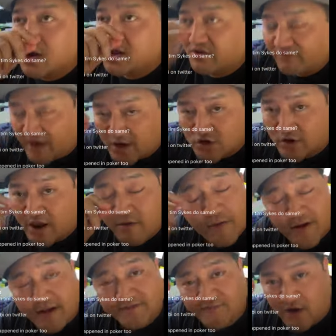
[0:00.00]
so eventually
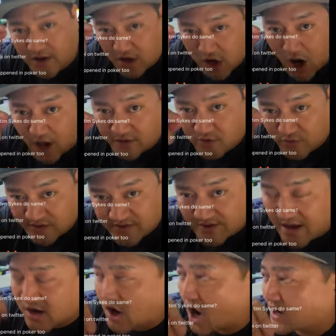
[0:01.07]
everybody gets fucking caught. The
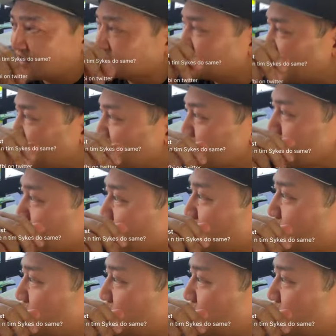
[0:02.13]
reason they get caught is they